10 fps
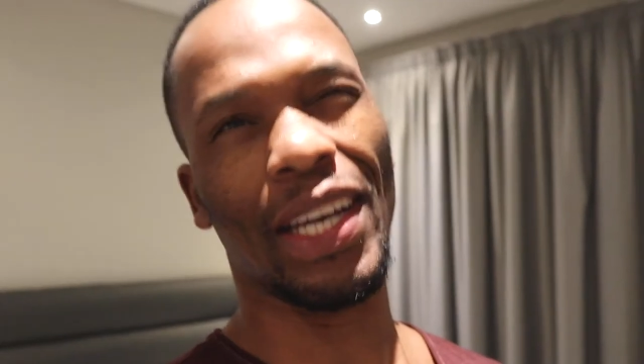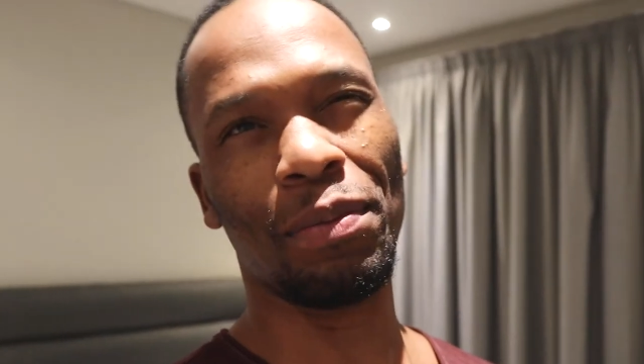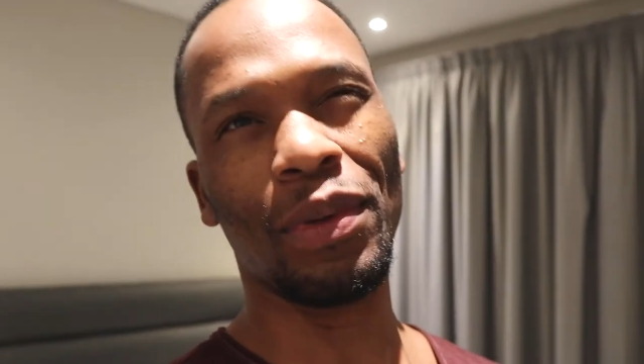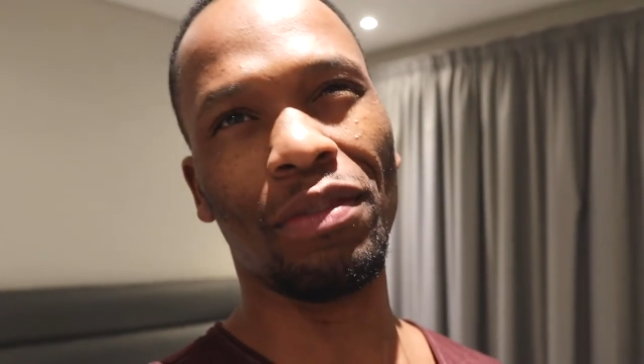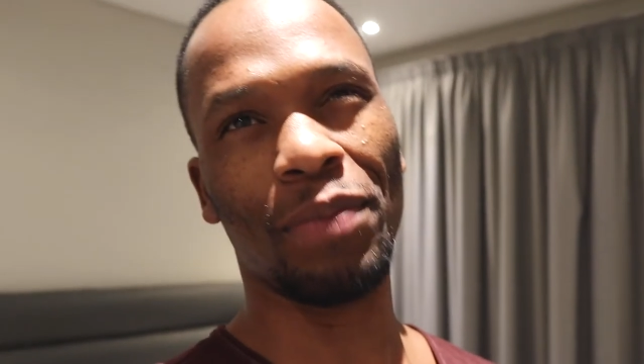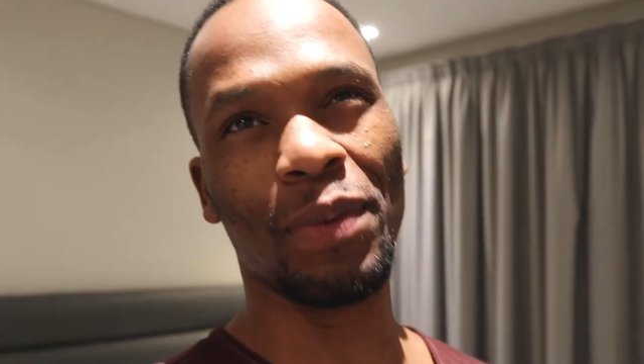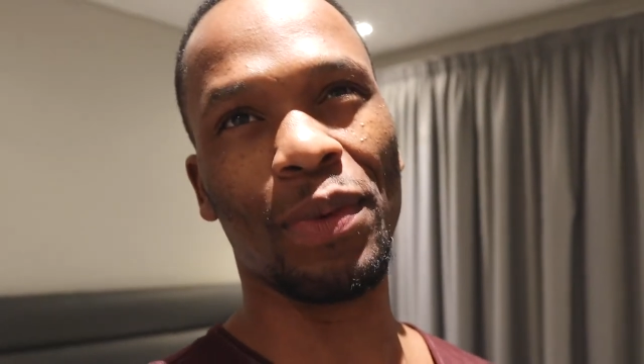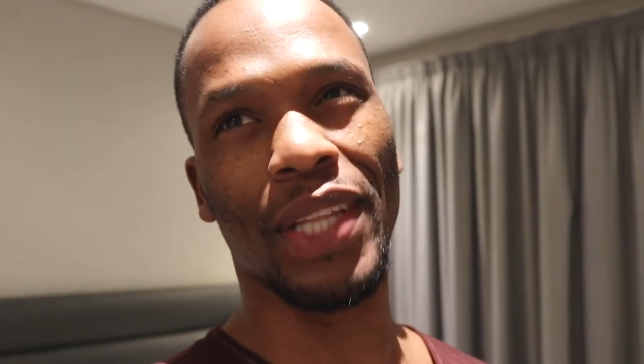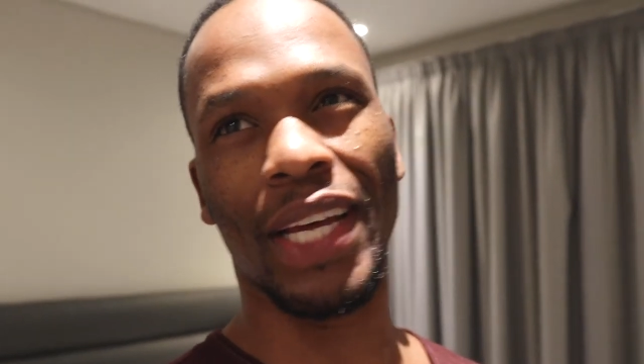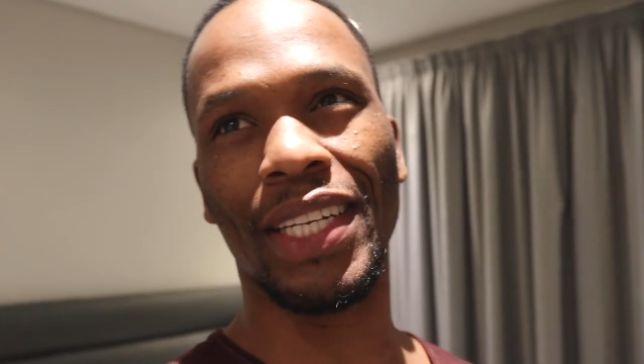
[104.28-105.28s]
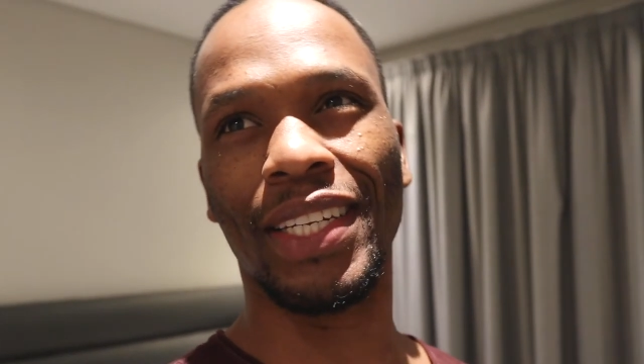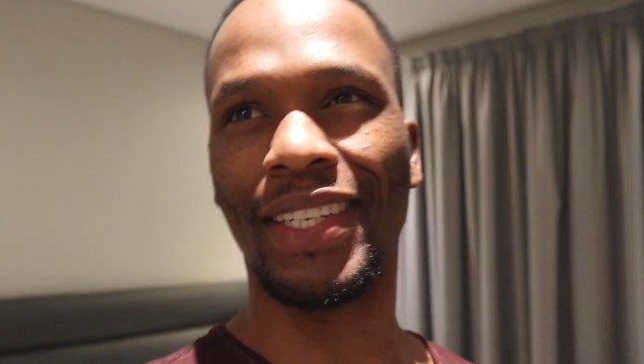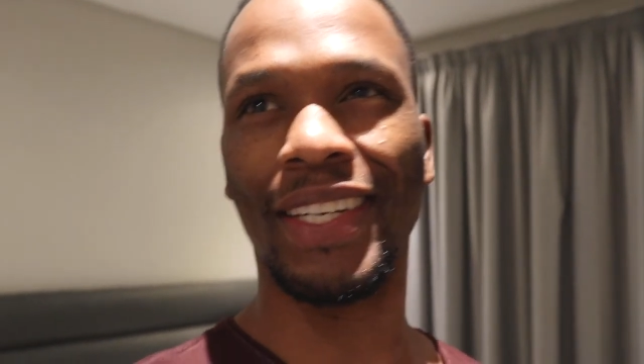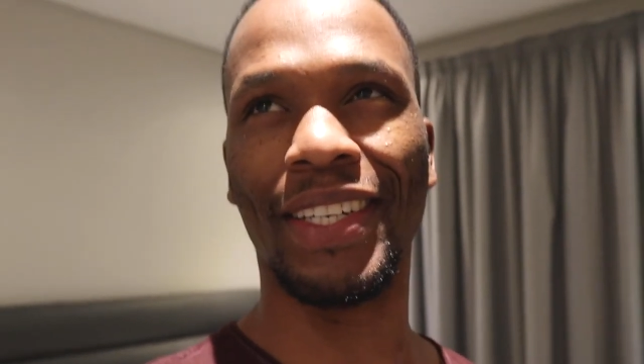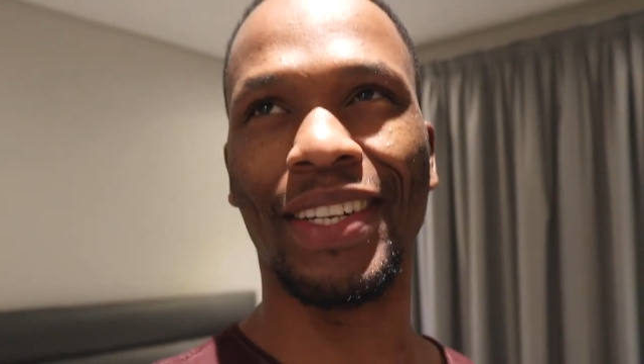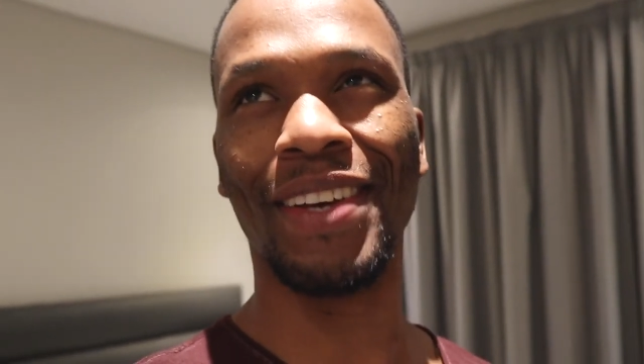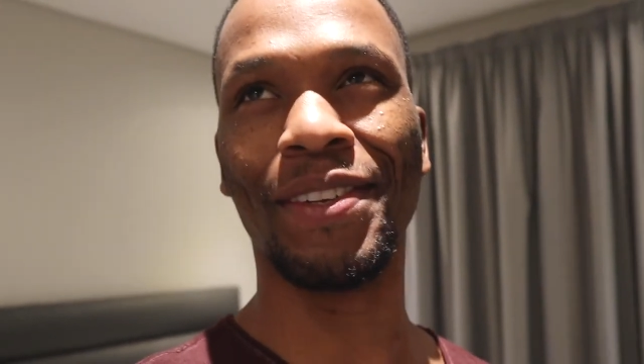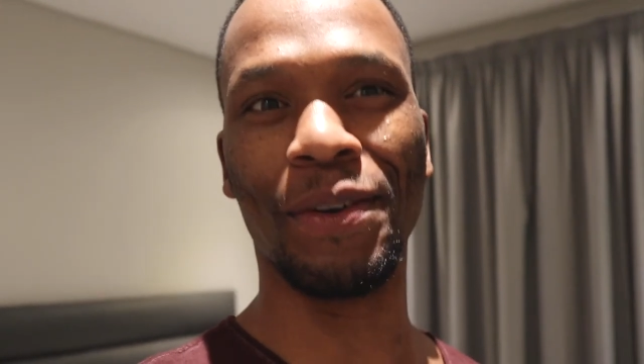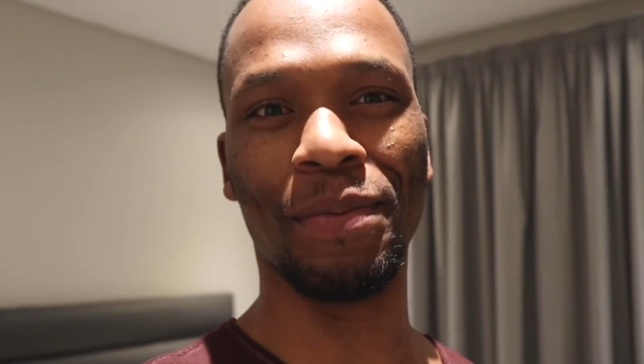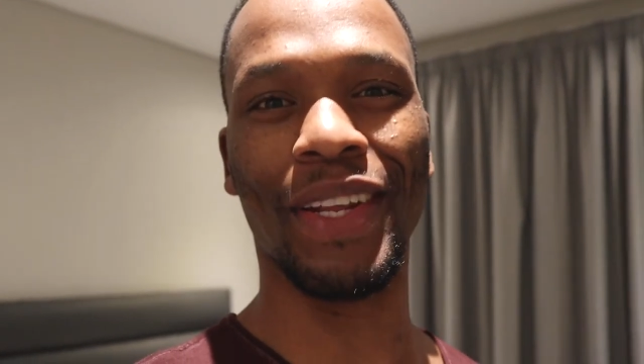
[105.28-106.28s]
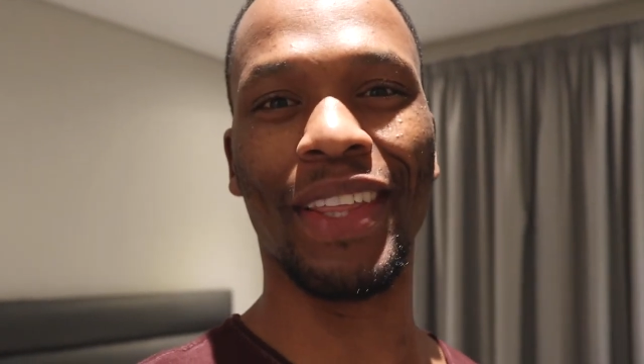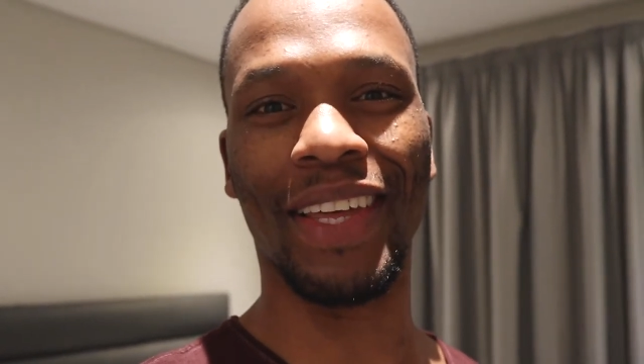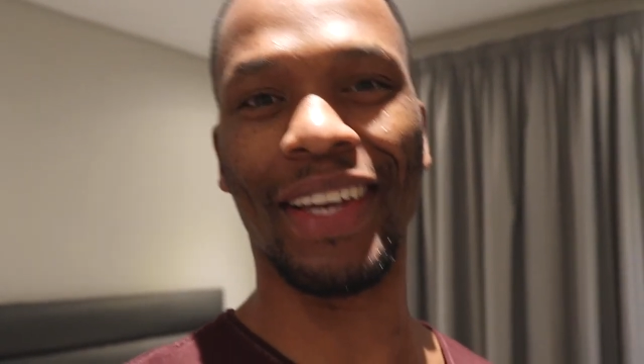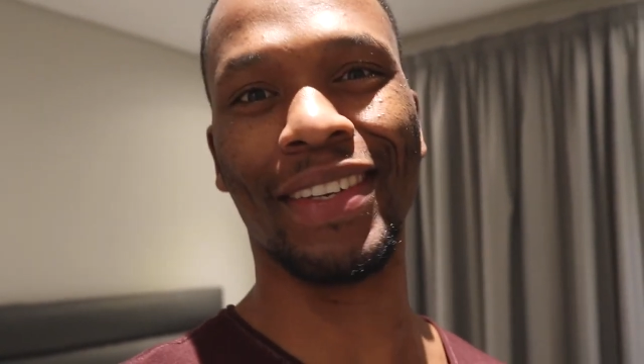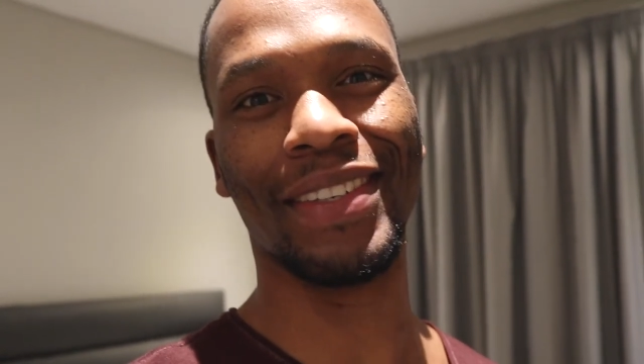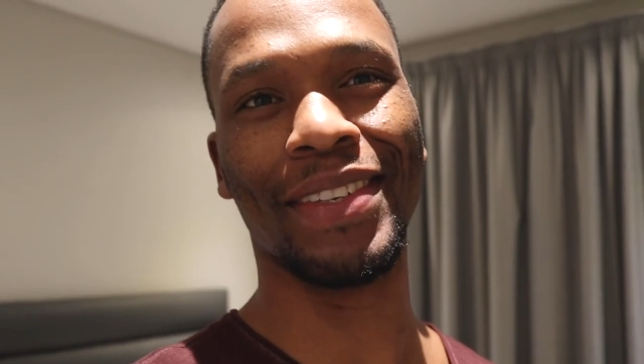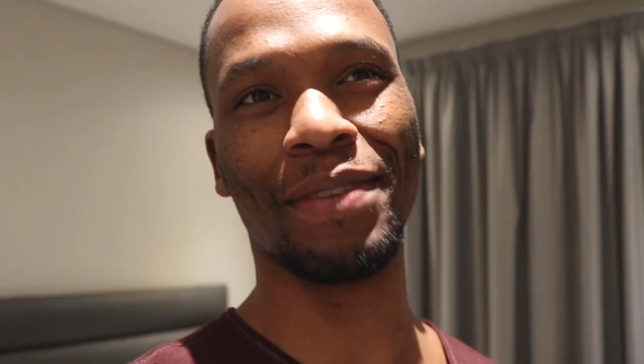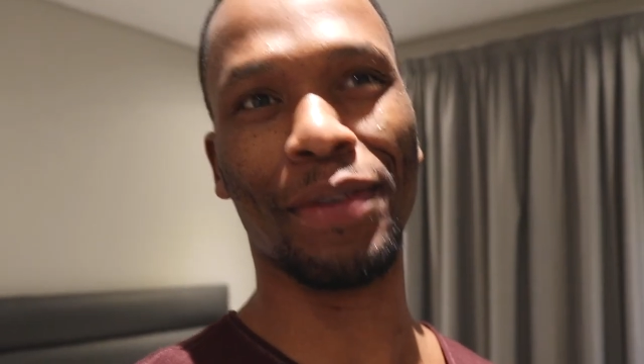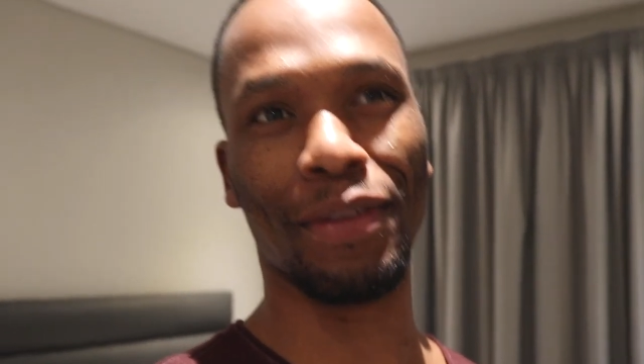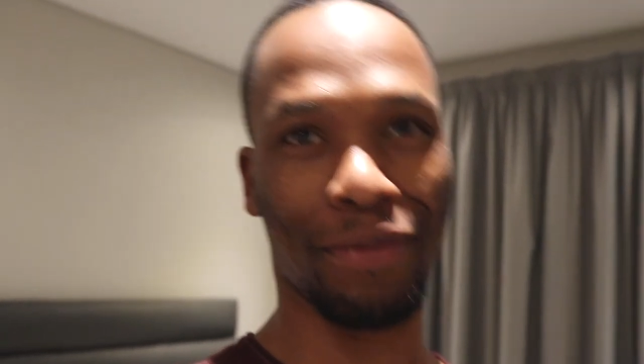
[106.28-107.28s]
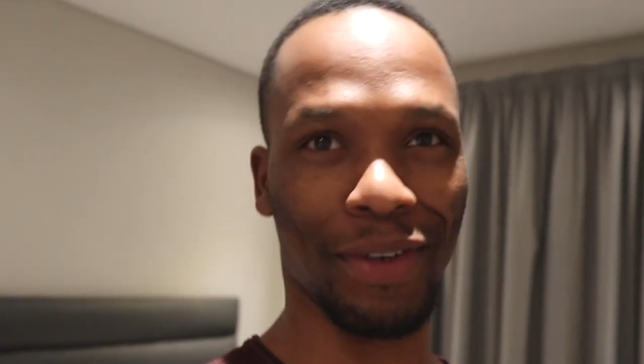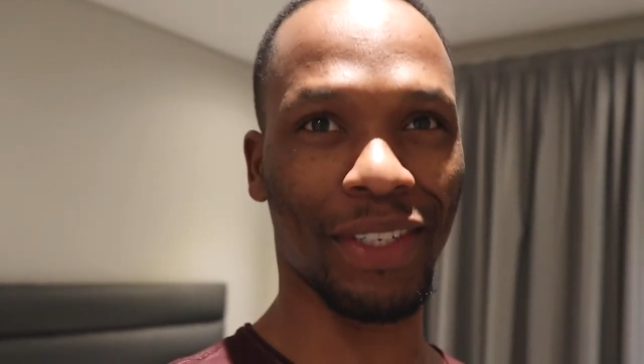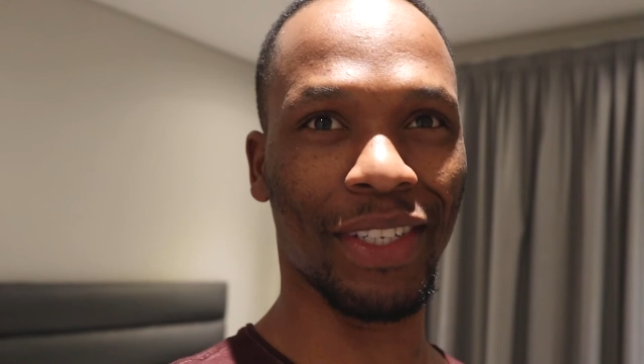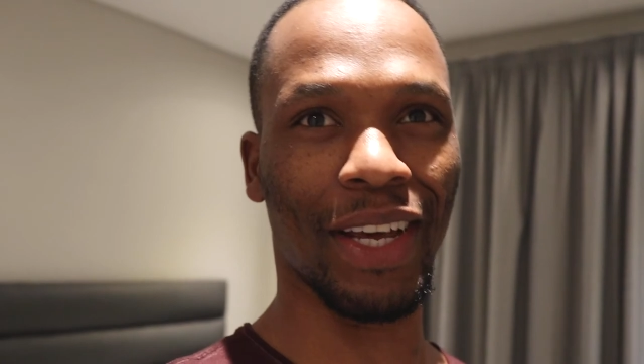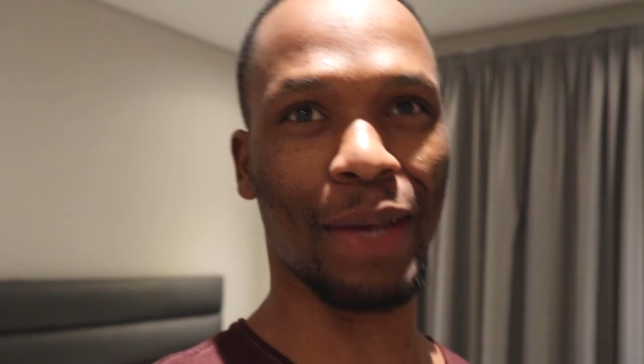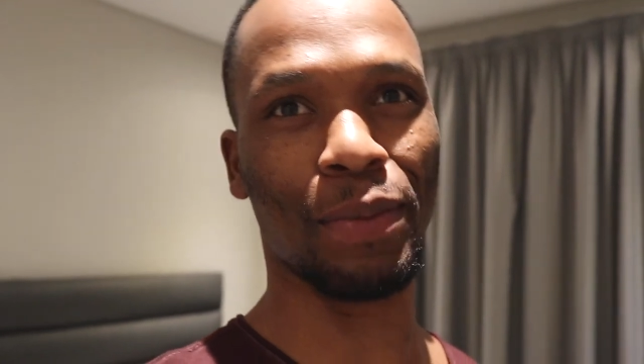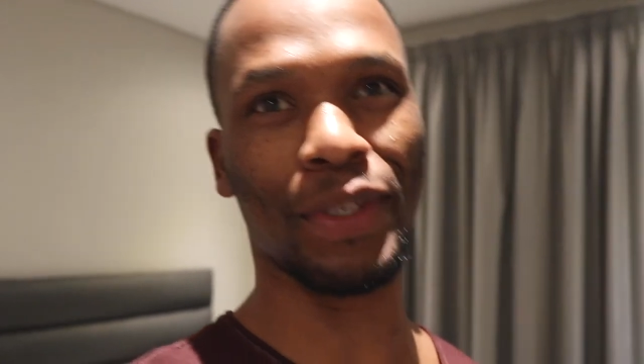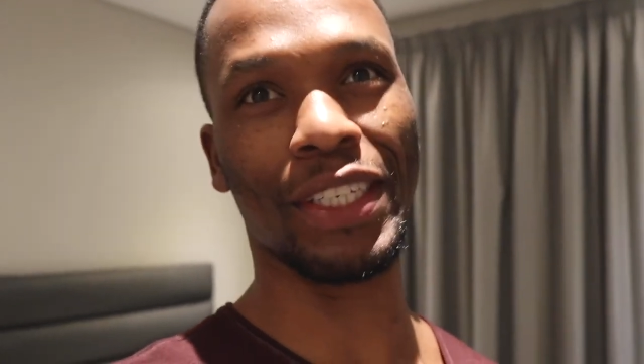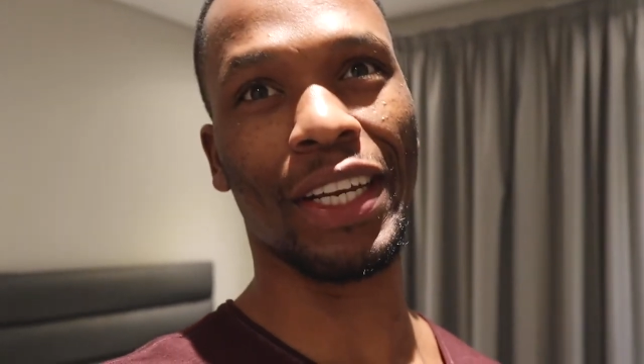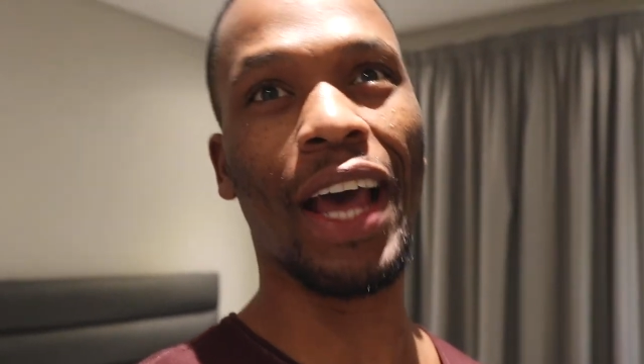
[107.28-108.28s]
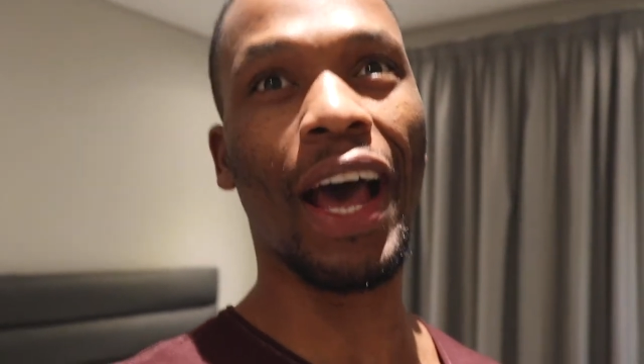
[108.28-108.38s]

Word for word: are a couple of people that did so many things for the first time, which I,